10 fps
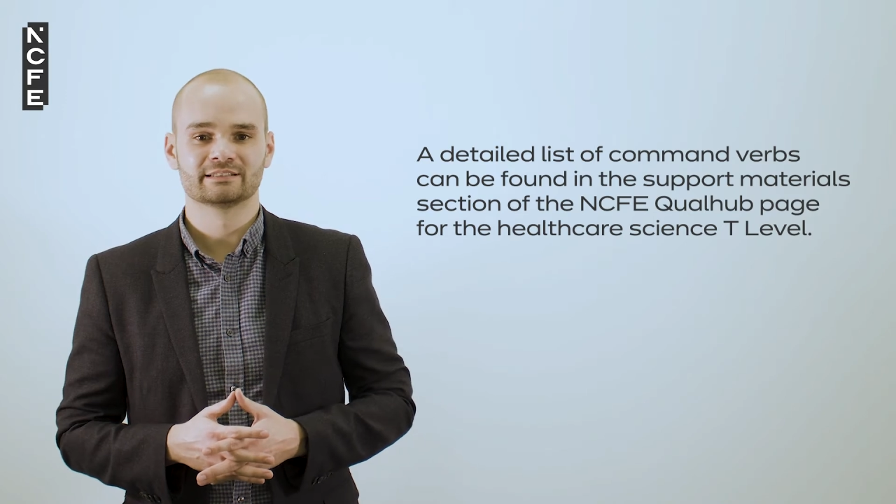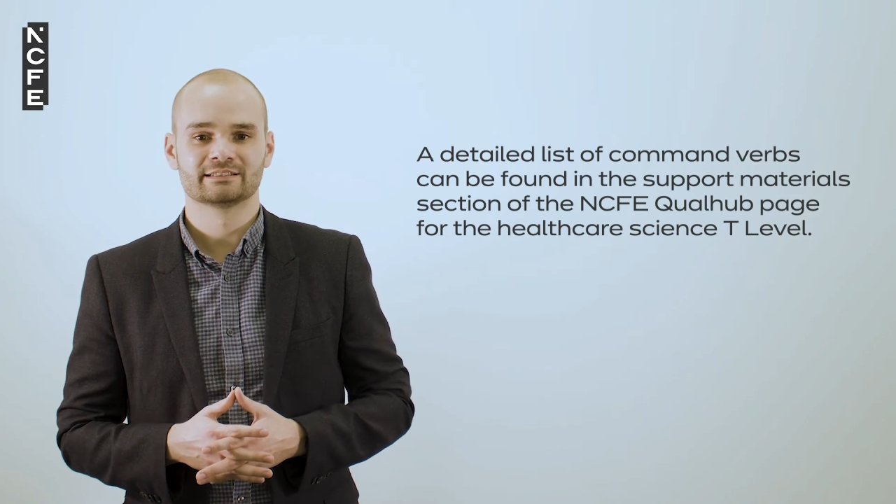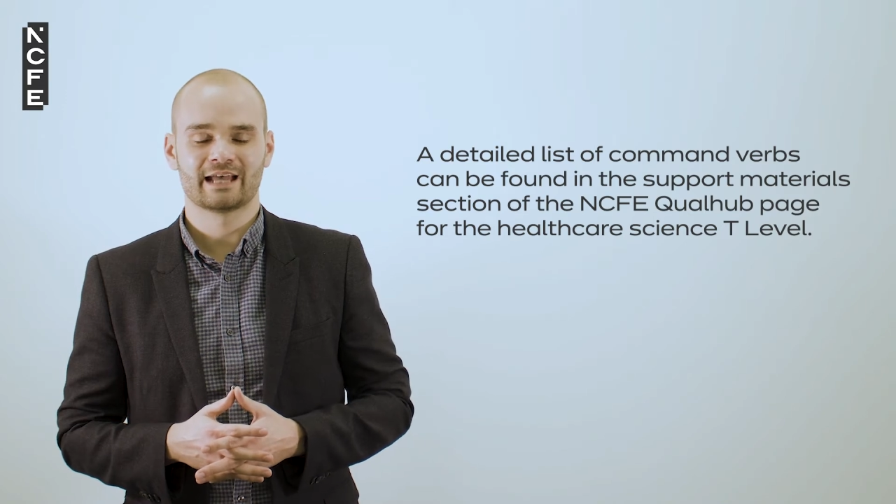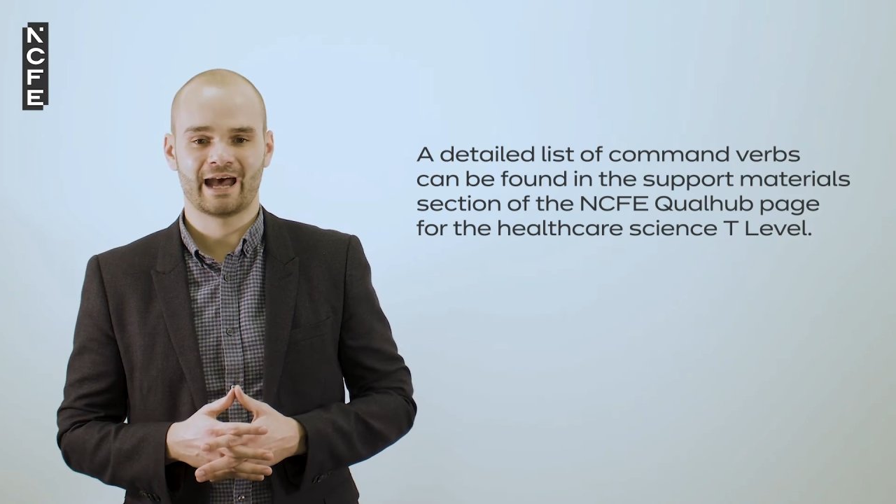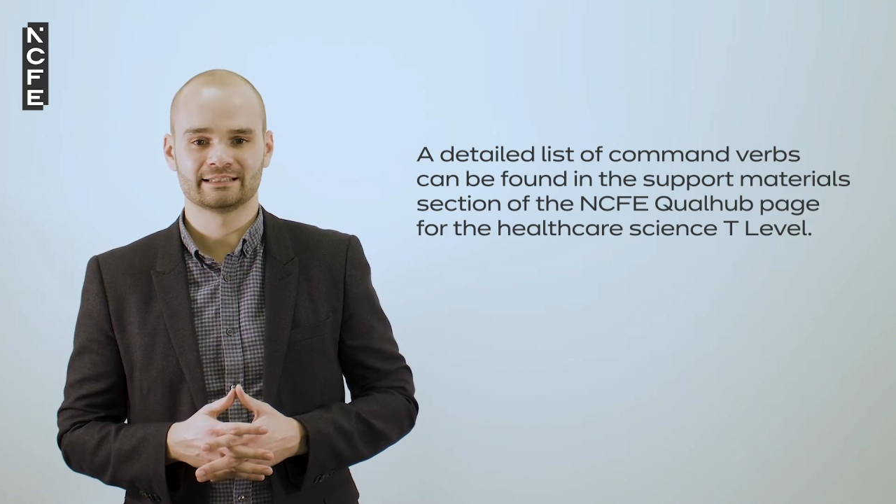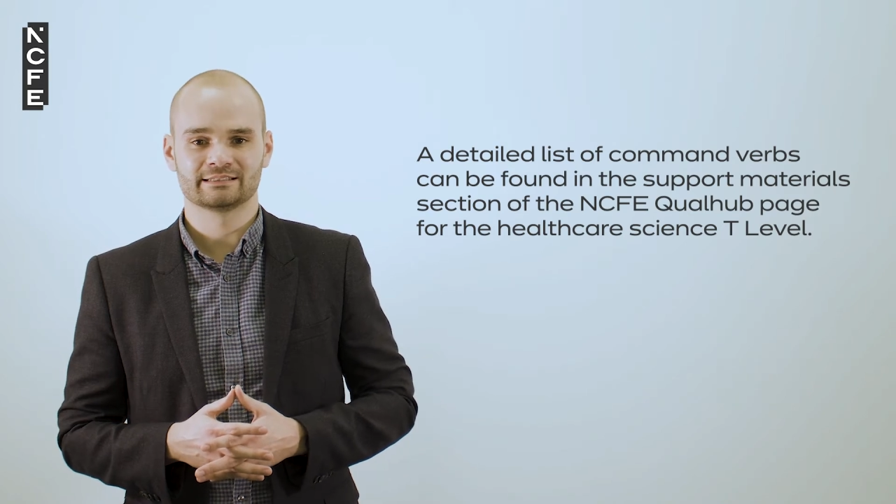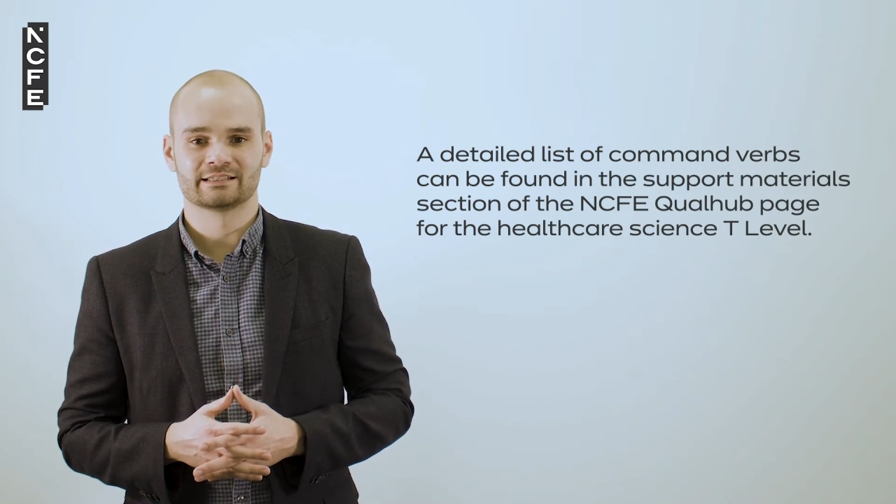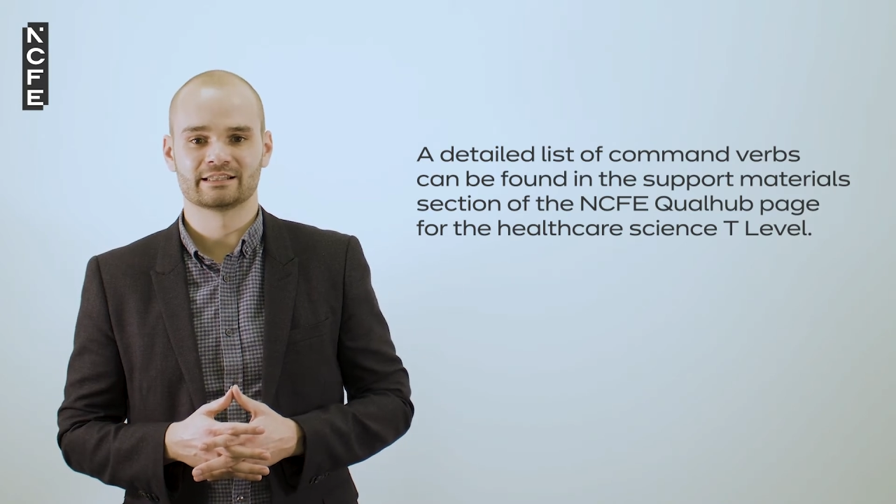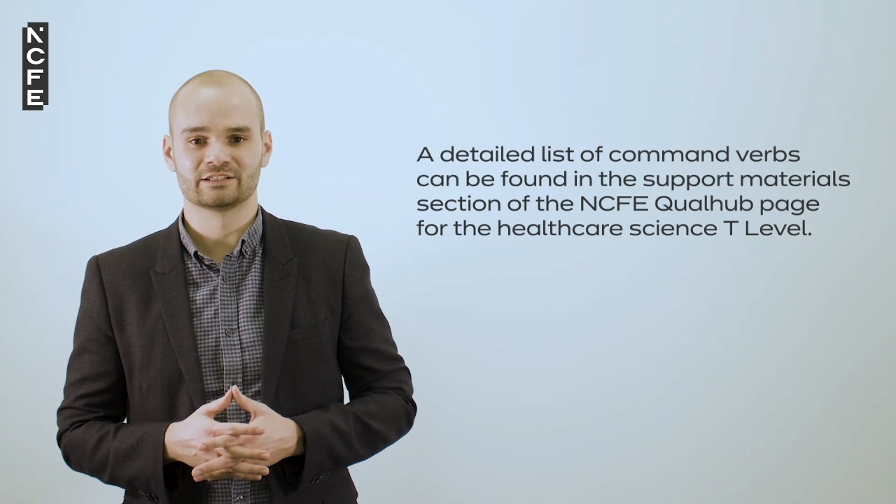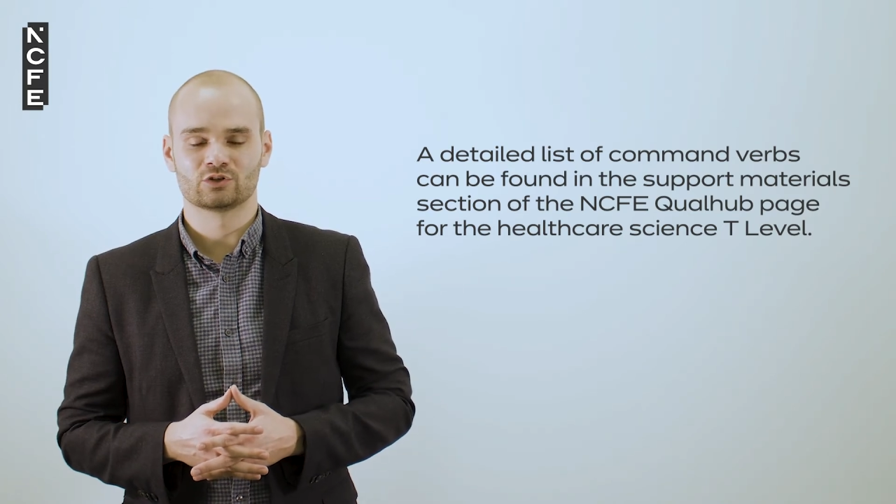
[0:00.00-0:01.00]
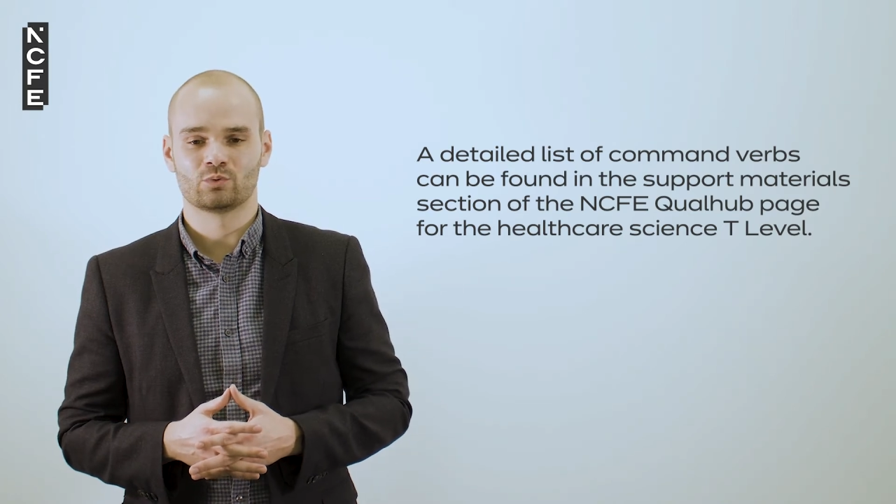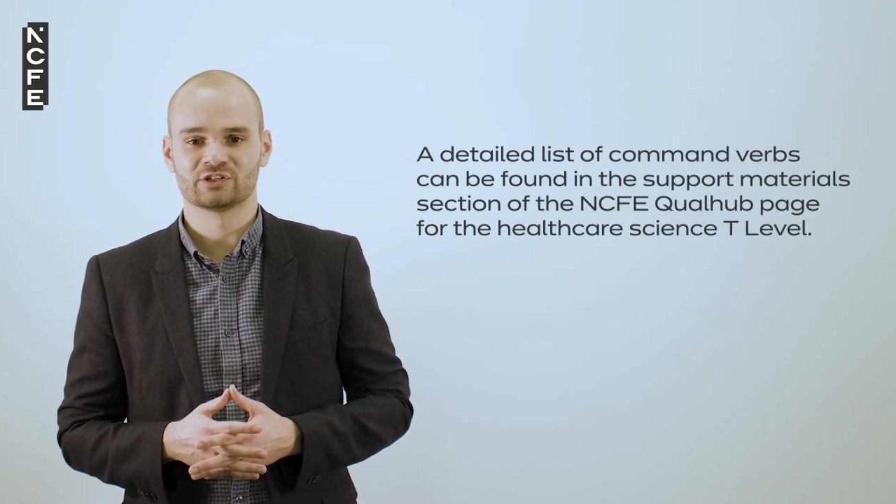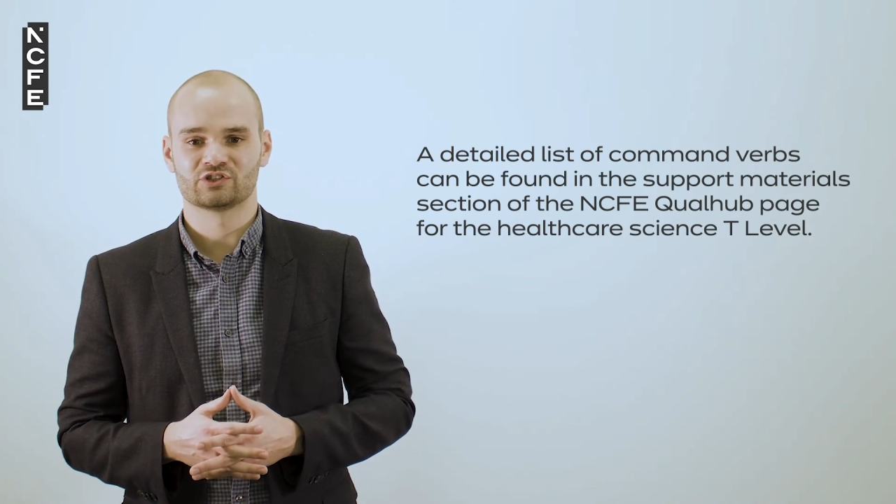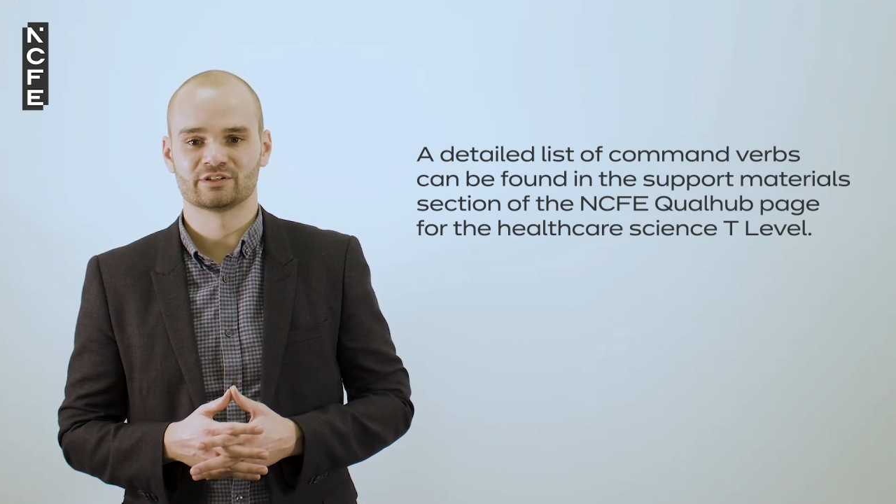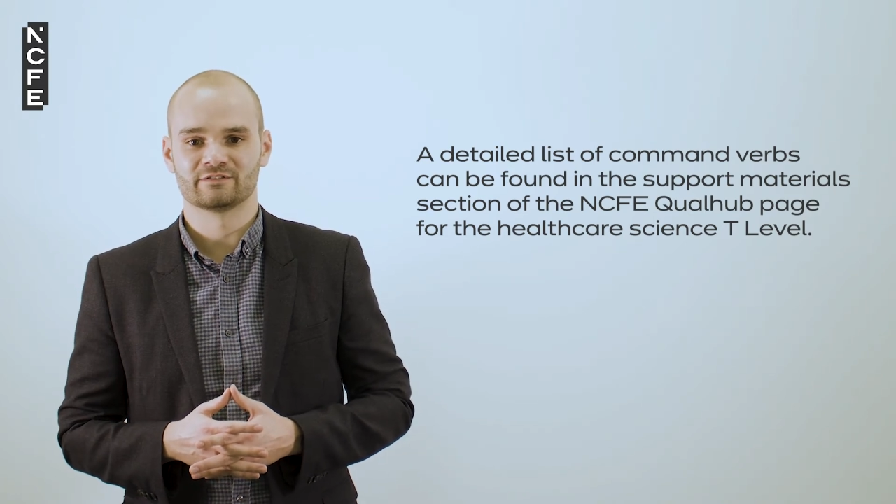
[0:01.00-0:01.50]
to answer this
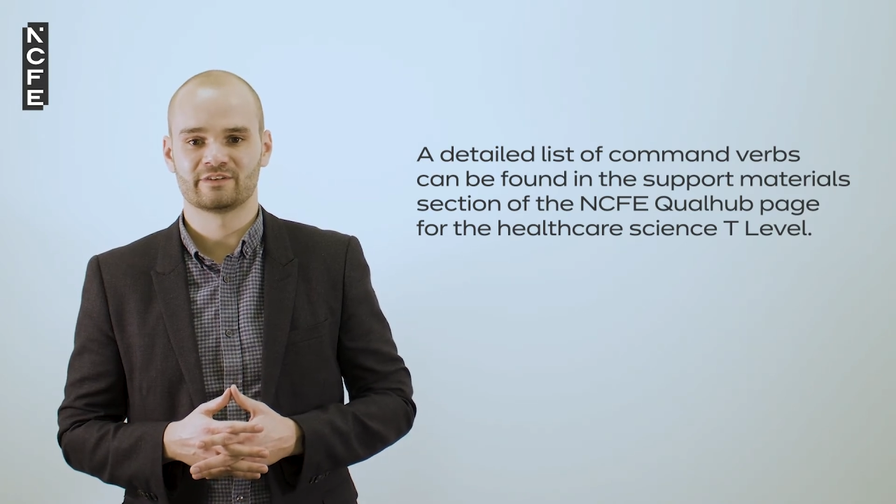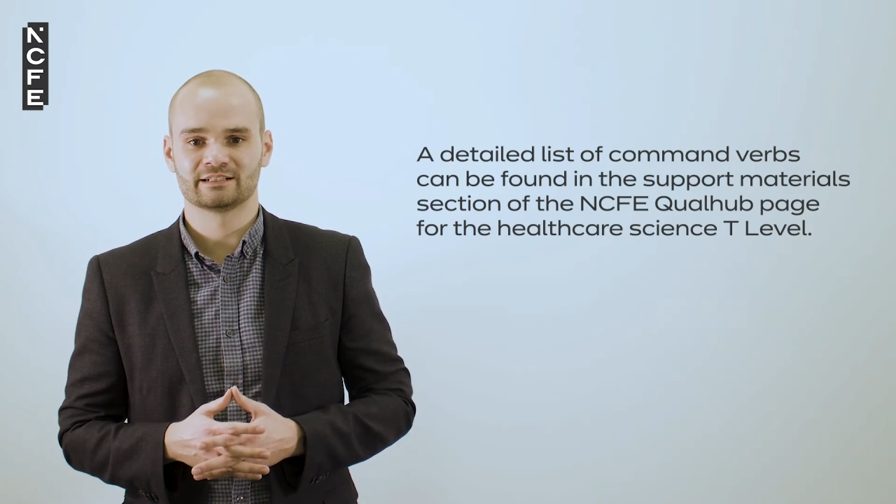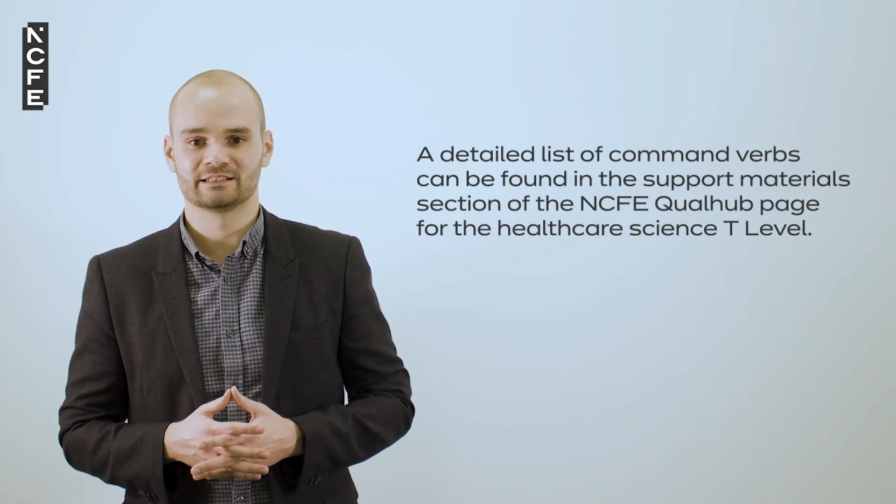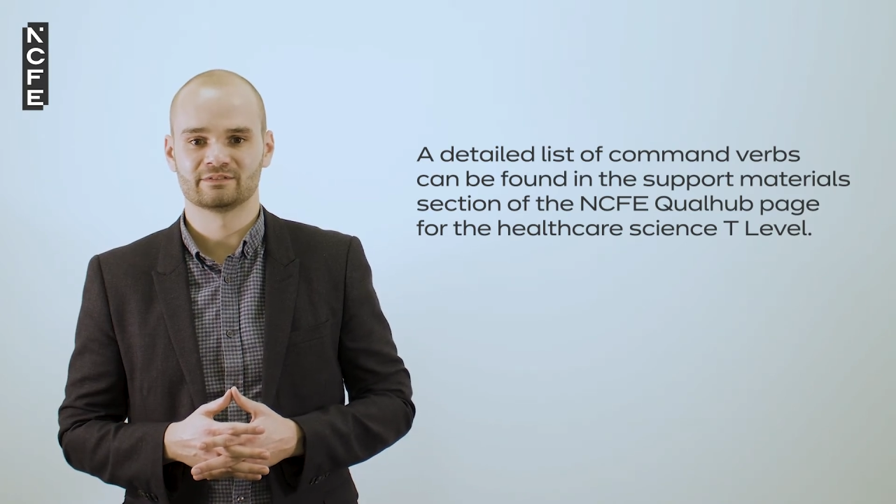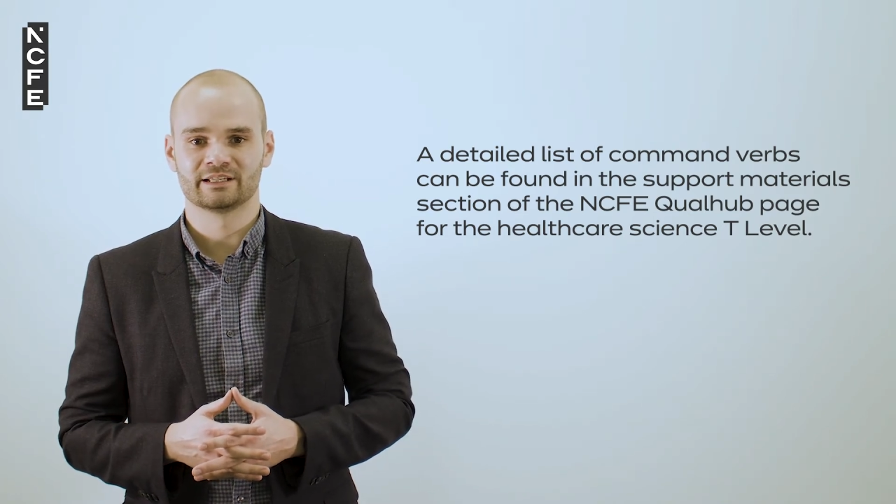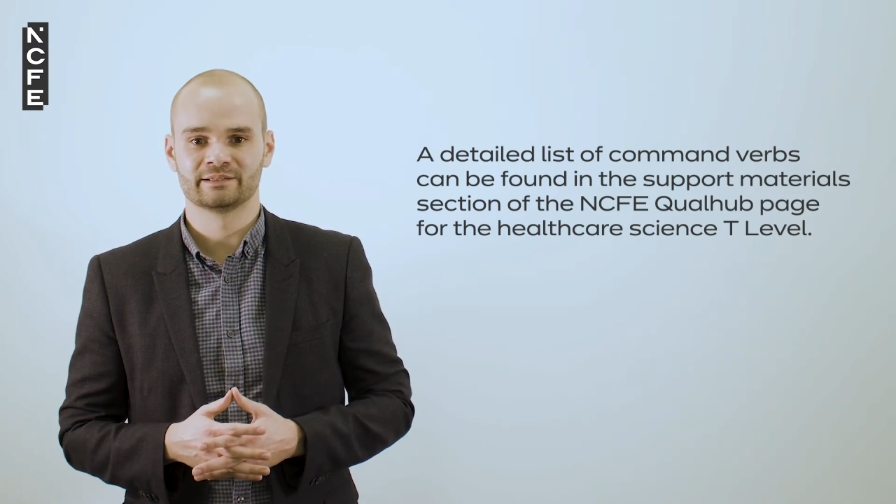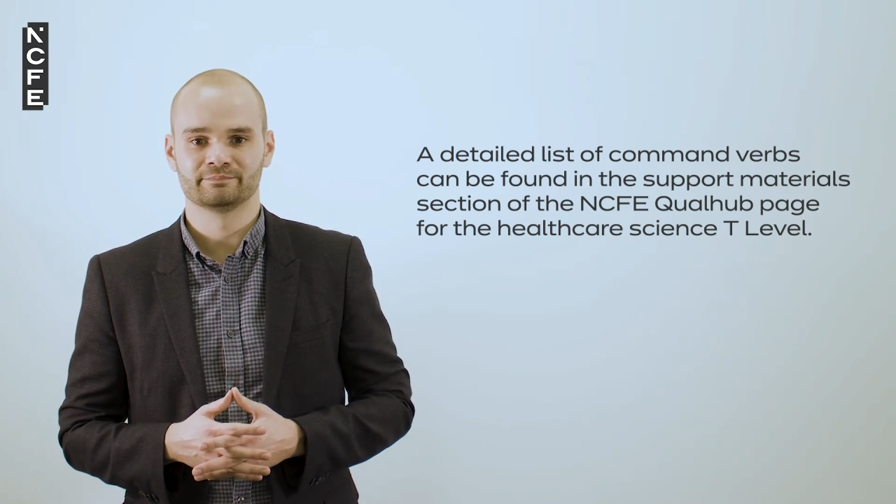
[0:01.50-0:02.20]
question effectively.